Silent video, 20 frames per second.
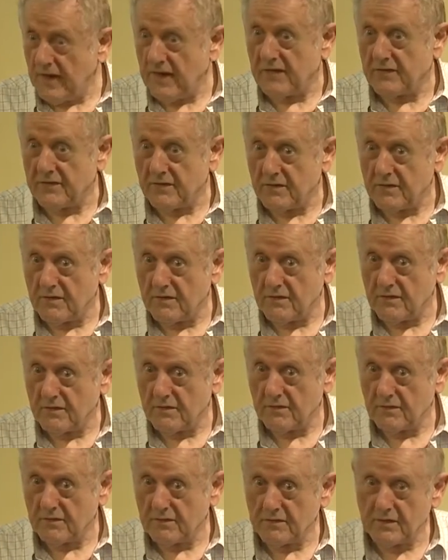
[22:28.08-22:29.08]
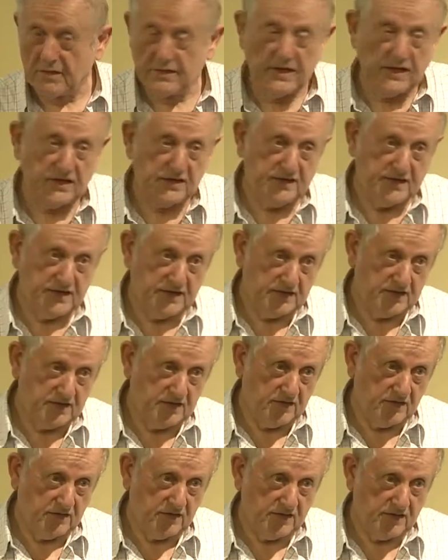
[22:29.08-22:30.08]
death, the death
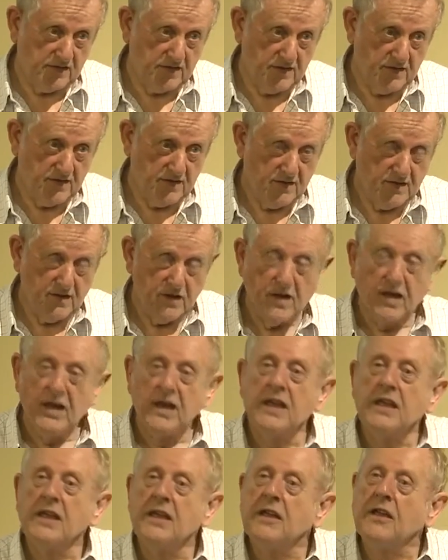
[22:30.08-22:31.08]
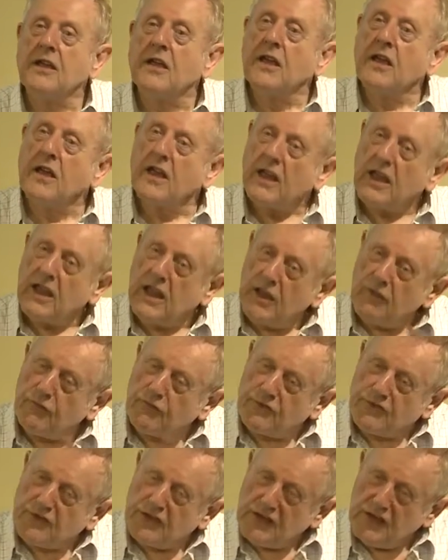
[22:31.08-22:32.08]
sentence.
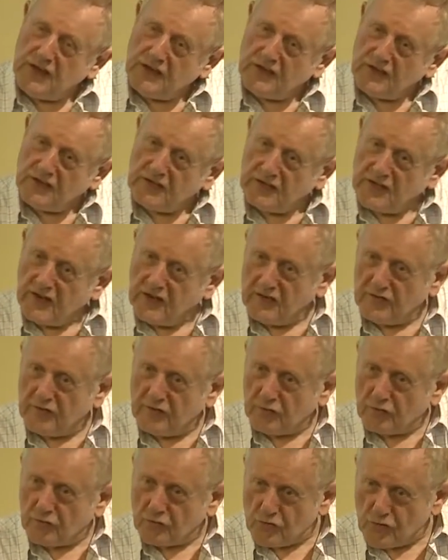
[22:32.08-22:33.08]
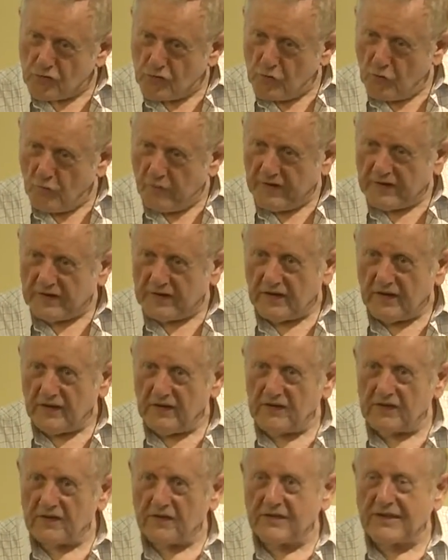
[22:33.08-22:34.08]
If Jesus is the true
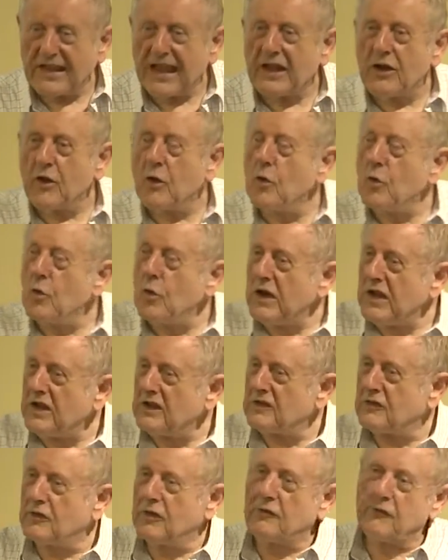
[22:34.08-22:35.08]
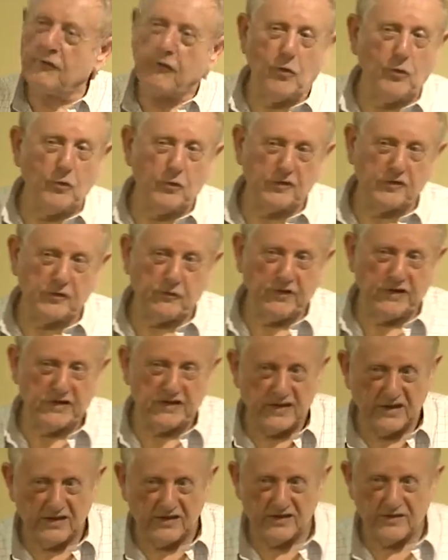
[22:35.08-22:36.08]
witness, then who is the false
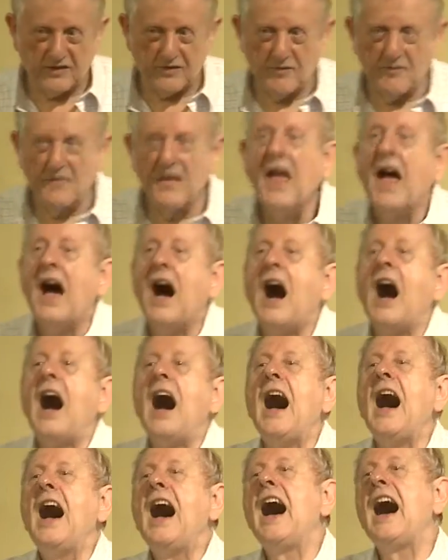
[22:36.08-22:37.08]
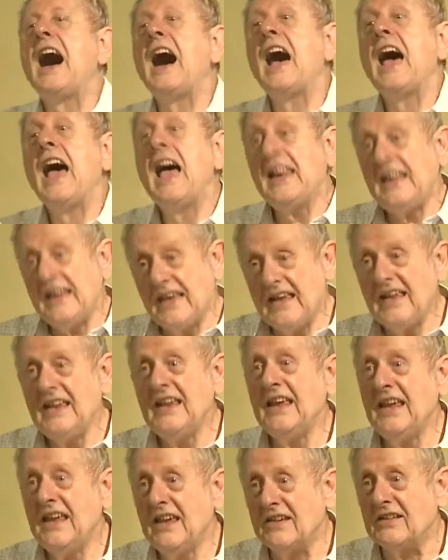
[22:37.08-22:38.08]
witness? Ah, and
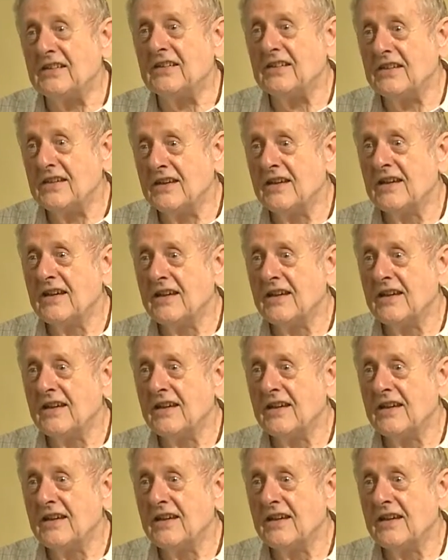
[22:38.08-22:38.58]
he is.